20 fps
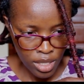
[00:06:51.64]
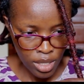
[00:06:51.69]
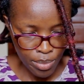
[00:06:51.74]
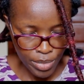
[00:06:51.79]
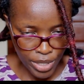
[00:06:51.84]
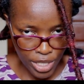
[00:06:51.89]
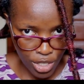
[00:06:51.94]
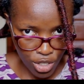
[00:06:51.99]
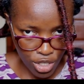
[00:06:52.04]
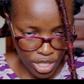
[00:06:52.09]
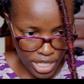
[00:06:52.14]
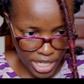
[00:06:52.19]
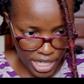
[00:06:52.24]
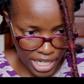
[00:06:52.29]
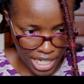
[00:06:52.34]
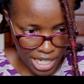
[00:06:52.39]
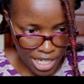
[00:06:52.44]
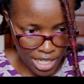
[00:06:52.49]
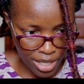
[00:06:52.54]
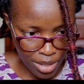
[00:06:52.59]

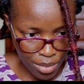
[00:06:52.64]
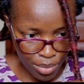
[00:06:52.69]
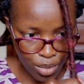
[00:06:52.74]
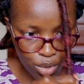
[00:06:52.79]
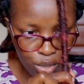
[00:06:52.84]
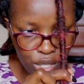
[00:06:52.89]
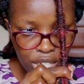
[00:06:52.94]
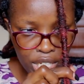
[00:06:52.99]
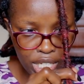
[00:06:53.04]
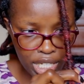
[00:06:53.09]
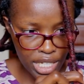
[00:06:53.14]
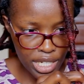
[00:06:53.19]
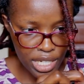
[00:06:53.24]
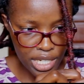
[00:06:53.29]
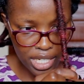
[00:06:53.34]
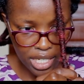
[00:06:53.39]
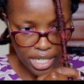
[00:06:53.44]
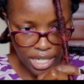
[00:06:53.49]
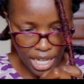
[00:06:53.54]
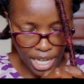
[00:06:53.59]
Periodically pushing
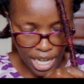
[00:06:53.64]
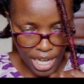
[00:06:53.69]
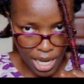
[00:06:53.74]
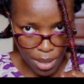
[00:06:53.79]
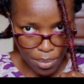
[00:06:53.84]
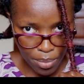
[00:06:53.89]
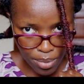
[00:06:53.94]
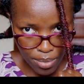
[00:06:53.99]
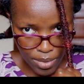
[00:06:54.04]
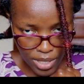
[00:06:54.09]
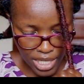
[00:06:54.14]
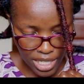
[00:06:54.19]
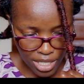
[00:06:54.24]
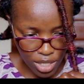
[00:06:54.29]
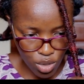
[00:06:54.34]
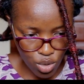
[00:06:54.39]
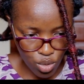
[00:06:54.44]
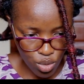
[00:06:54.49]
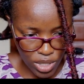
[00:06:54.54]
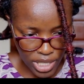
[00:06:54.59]
it up
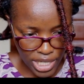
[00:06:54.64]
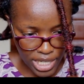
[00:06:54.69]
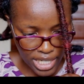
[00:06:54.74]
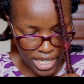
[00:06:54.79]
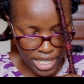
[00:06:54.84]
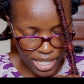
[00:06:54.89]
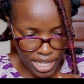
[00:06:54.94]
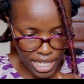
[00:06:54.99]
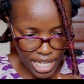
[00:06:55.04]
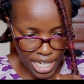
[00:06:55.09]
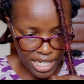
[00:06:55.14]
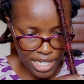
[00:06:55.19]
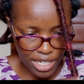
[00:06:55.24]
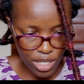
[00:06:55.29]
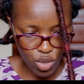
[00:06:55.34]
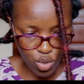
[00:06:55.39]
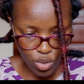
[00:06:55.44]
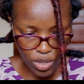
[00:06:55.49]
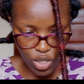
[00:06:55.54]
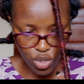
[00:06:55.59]
just to tighten that
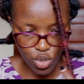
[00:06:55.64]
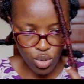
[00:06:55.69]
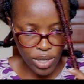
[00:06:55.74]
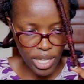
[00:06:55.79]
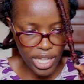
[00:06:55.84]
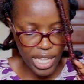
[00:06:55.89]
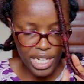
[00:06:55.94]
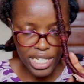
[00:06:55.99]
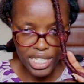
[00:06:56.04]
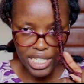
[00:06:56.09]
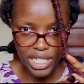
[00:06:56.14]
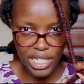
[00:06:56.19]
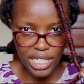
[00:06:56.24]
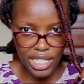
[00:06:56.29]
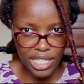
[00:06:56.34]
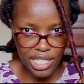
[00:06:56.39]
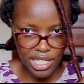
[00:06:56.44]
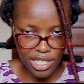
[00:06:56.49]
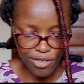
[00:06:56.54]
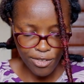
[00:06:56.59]
and to ensure that it
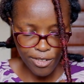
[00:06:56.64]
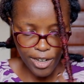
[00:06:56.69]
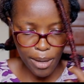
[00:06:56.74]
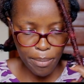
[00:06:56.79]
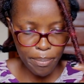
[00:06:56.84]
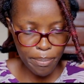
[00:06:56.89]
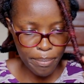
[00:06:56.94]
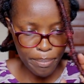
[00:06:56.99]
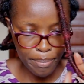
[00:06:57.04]
is firm.